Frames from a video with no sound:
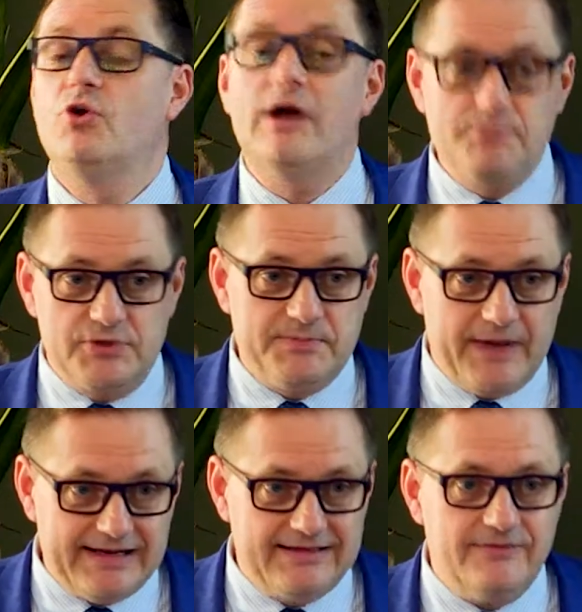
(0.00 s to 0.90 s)
UN
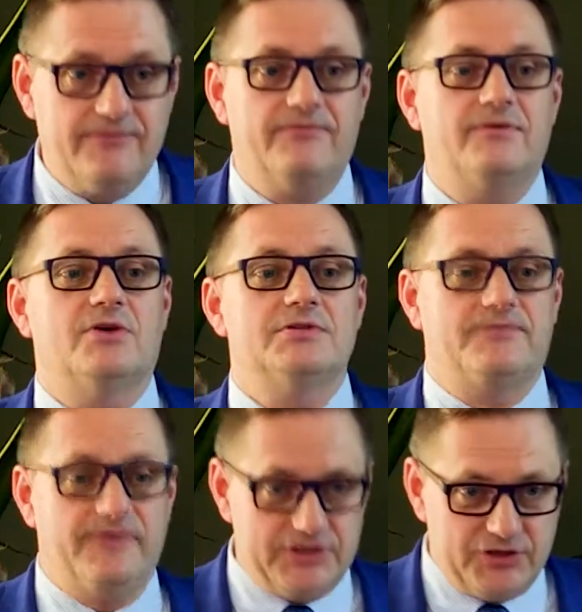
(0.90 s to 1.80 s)
perspective, the
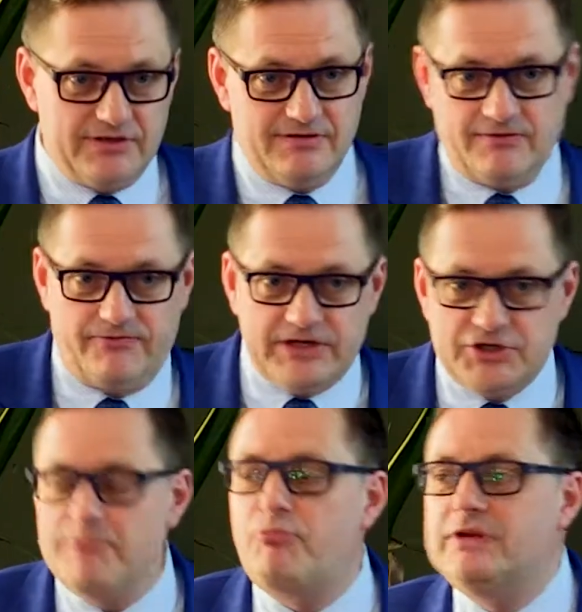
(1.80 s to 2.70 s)
vision
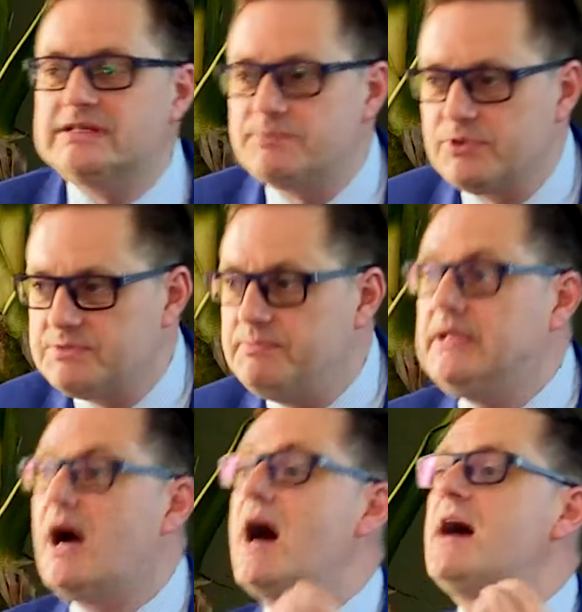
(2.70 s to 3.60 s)
and principles
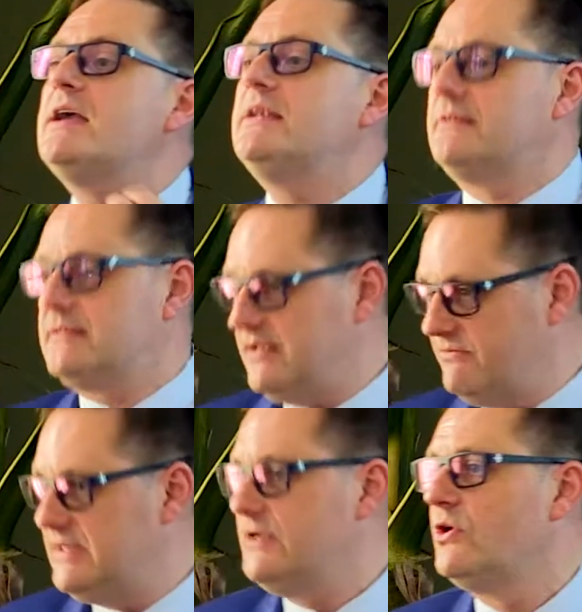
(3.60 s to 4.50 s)
behind the
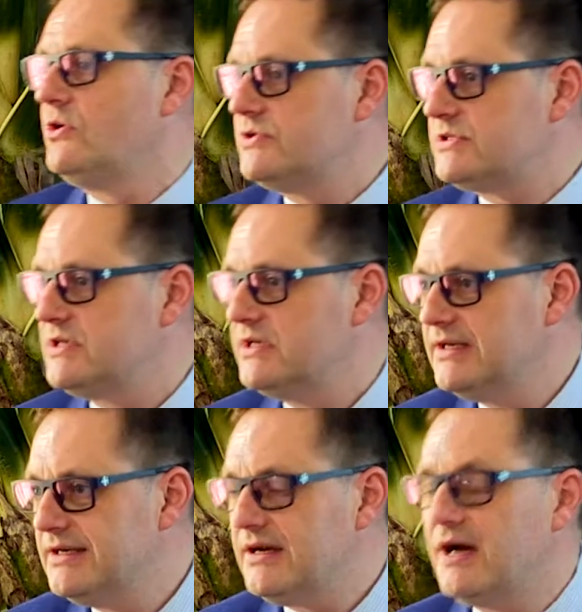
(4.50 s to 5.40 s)
17 goals
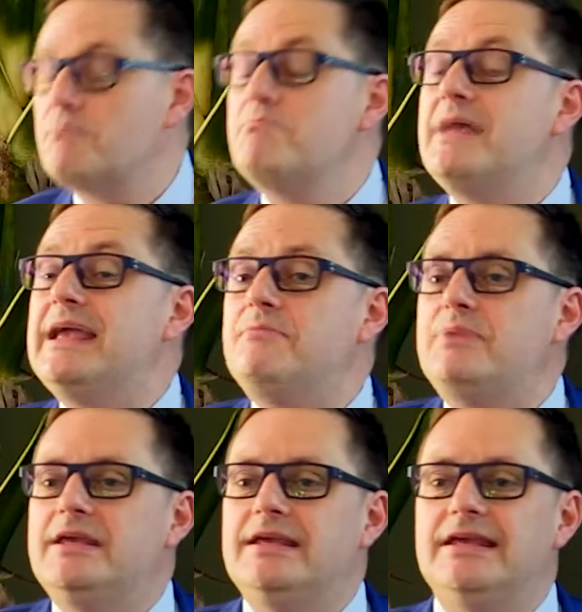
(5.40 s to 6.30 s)
are
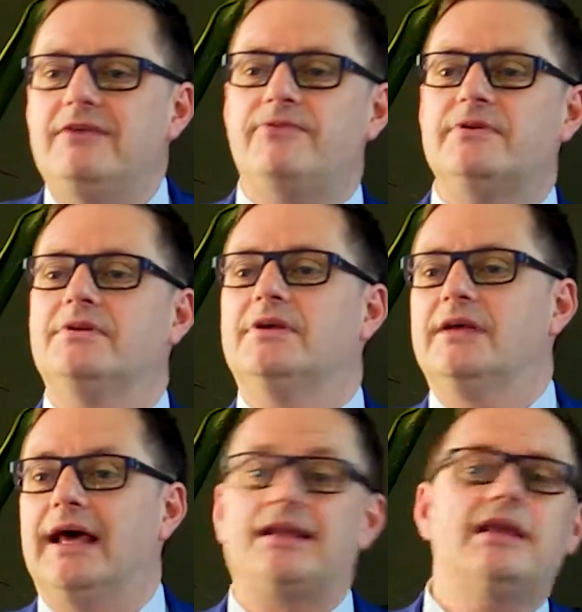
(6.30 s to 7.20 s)
maybe even
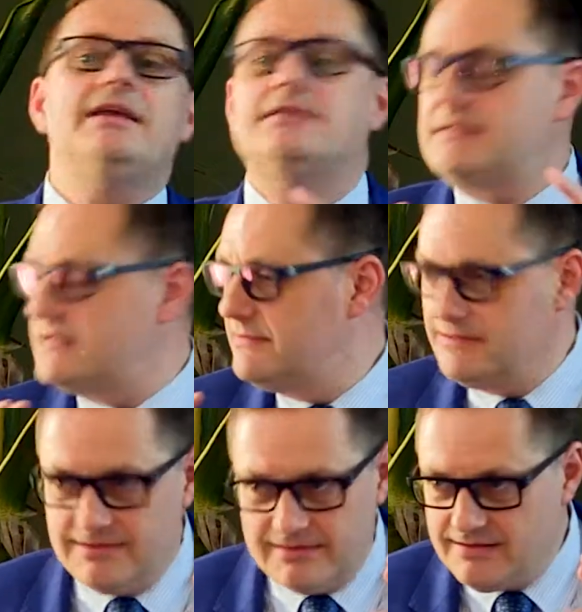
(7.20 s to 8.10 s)
at least
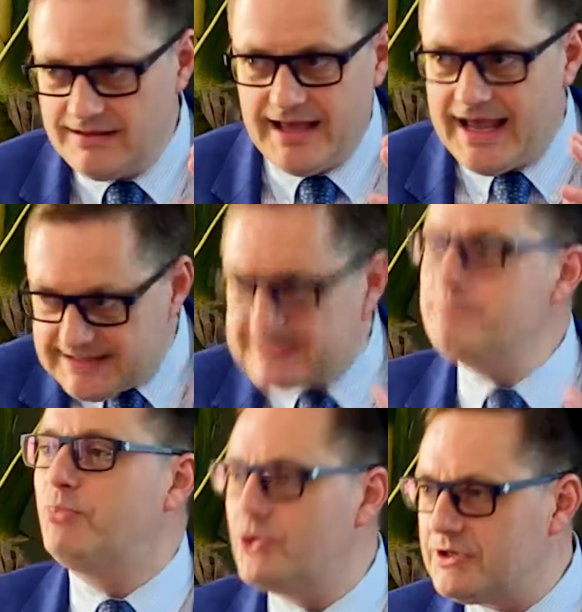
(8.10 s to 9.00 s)
as
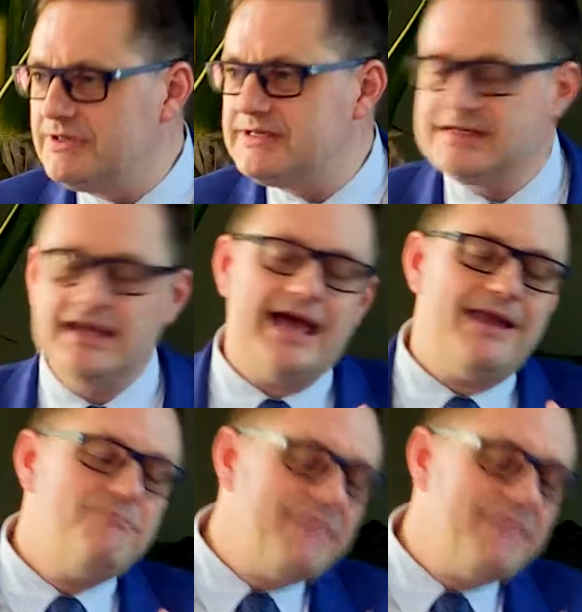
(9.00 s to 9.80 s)
important and